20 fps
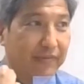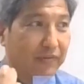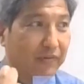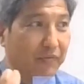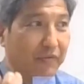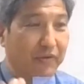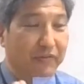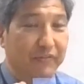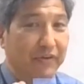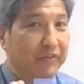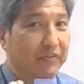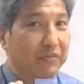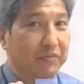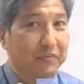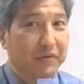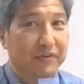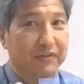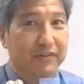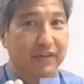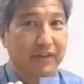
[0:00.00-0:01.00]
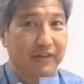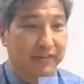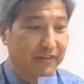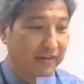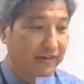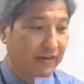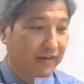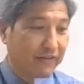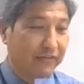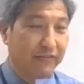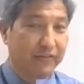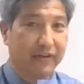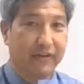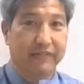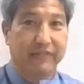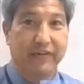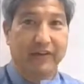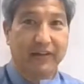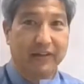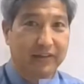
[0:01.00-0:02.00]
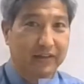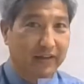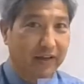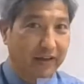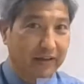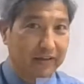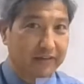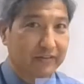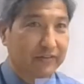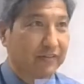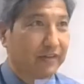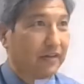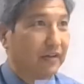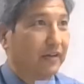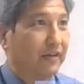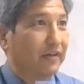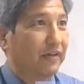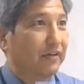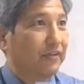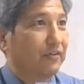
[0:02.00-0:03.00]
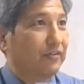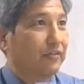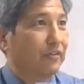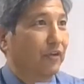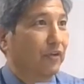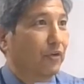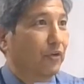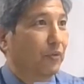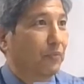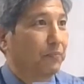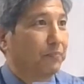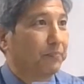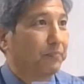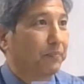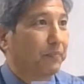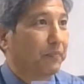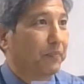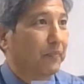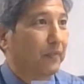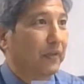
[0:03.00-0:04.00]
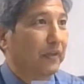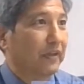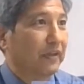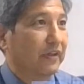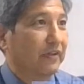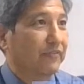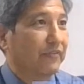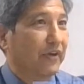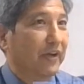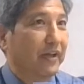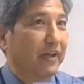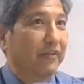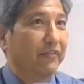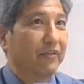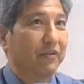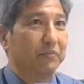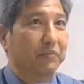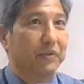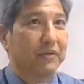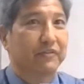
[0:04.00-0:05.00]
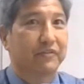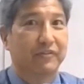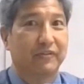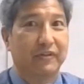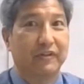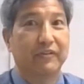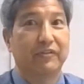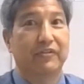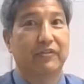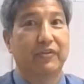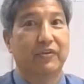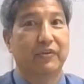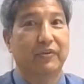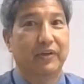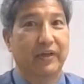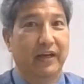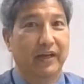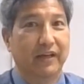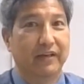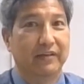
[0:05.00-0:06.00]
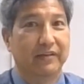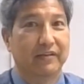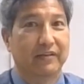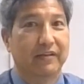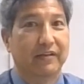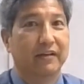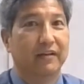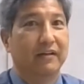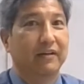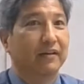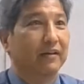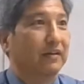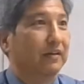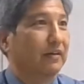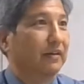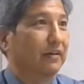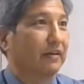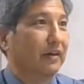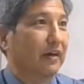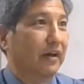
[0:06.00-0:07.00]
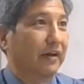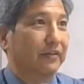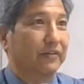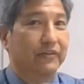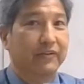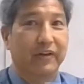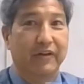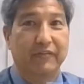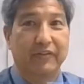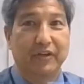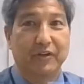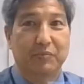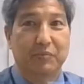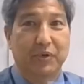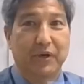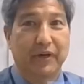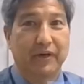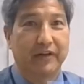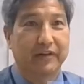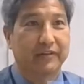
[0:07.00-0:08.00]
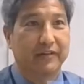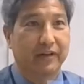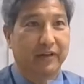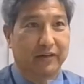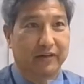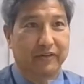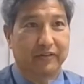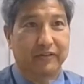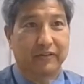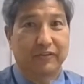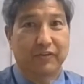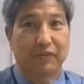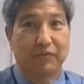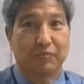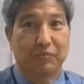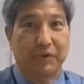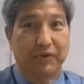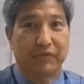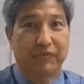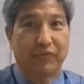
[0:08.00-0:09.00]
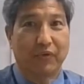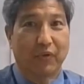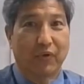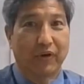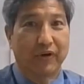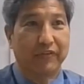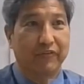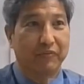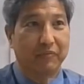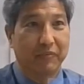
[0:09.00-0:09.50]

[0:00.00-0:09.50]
Well, if I haven't mixed anything yet, I don't have any cakes. So if I haven't mixed these 2 yet, I don't have any product yet, because this is before I've